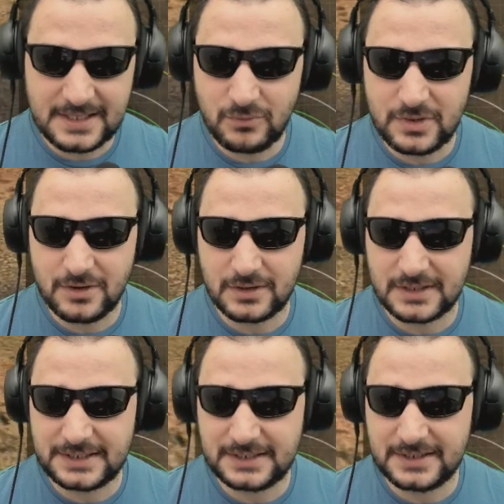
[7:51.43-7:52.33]
We are
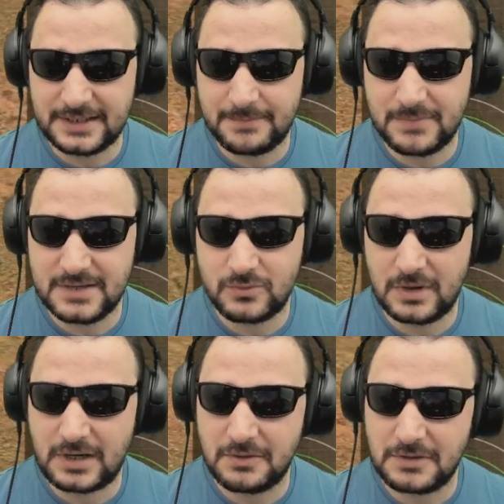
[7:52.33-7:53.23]
getting the numbers, one
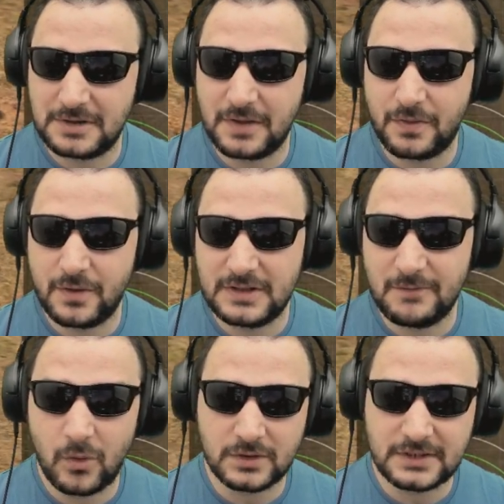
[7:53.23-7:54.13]
hundred thirty,
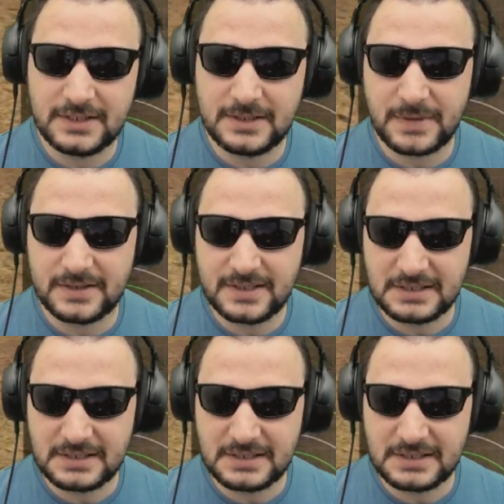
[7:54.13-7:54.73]
forty, depending.